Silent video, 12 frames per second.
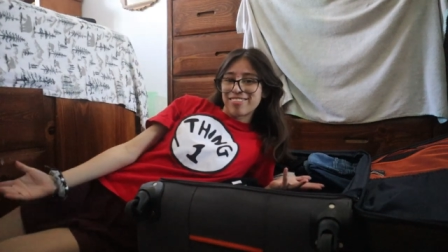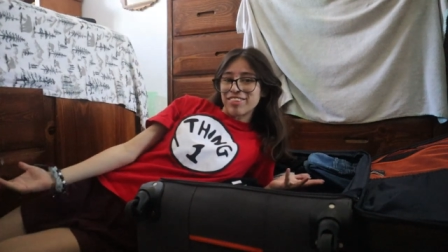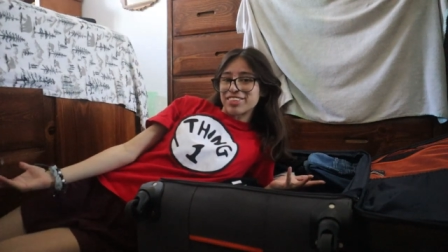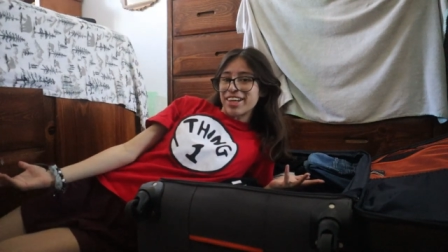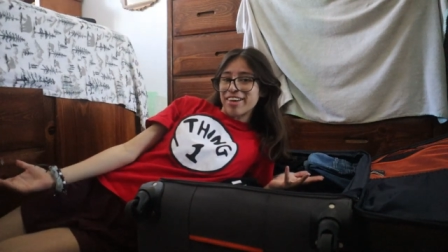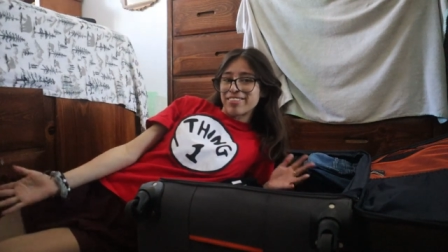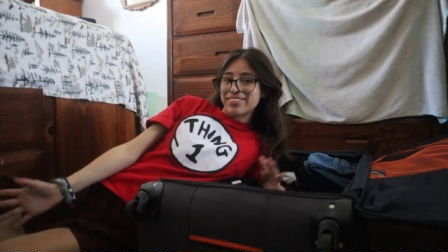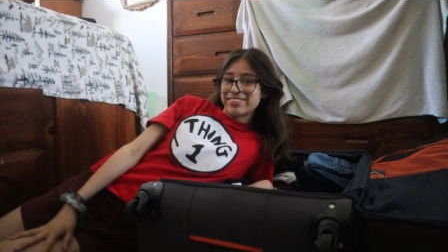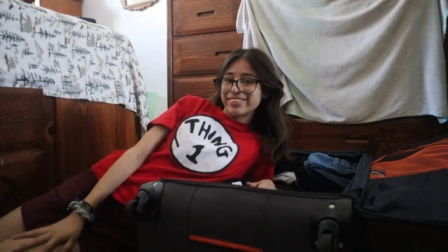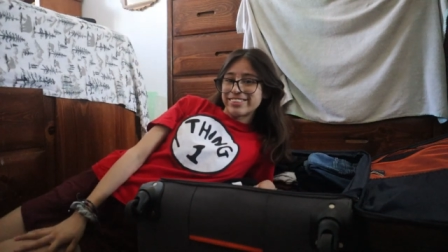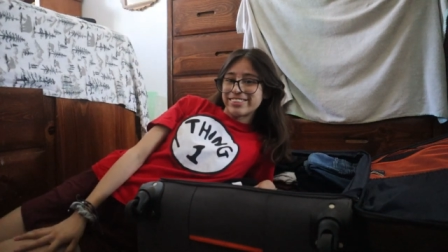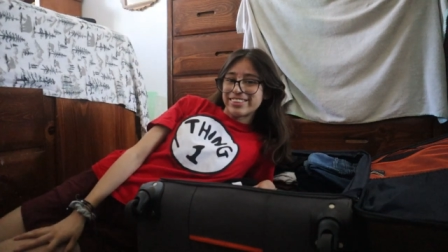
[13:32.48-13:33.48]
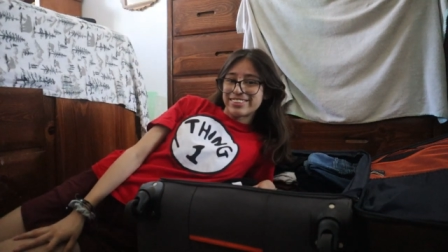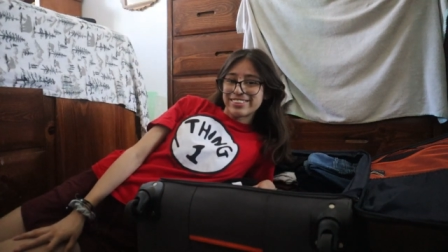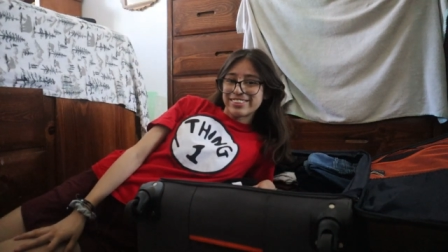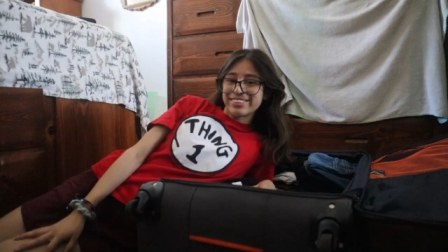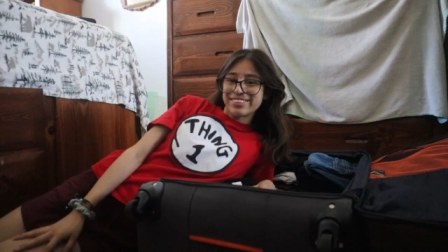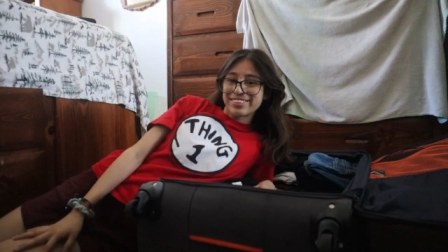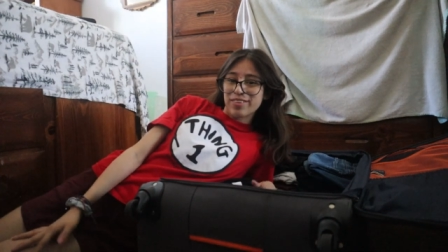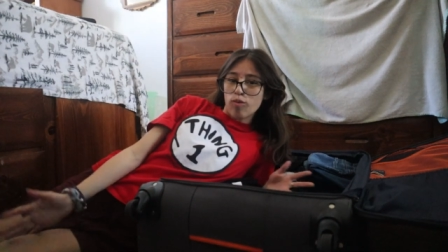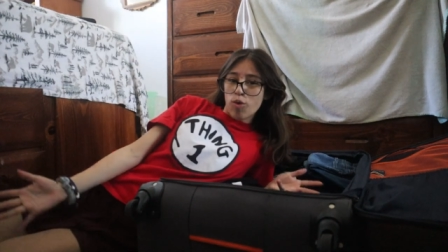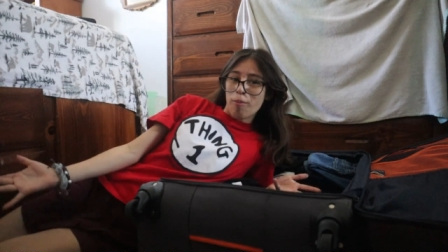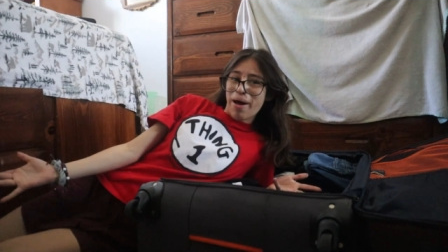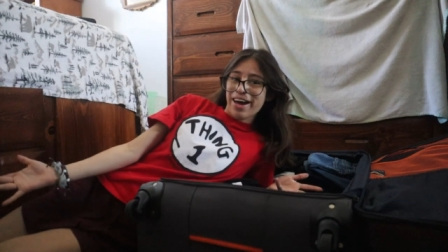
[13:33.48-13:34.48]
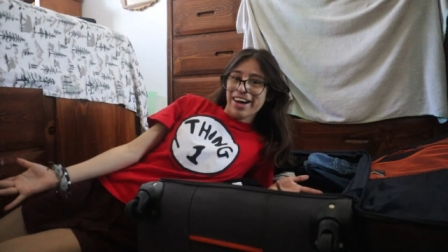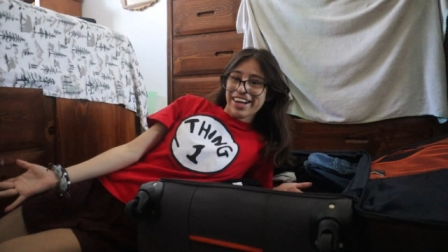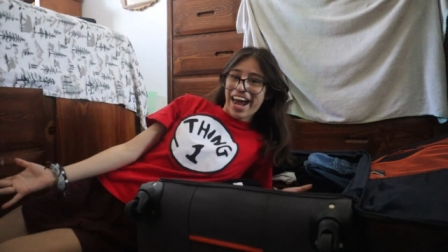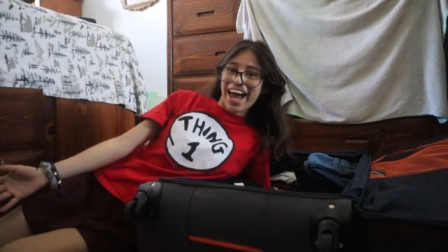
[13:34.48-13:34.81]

What's up? Where my hug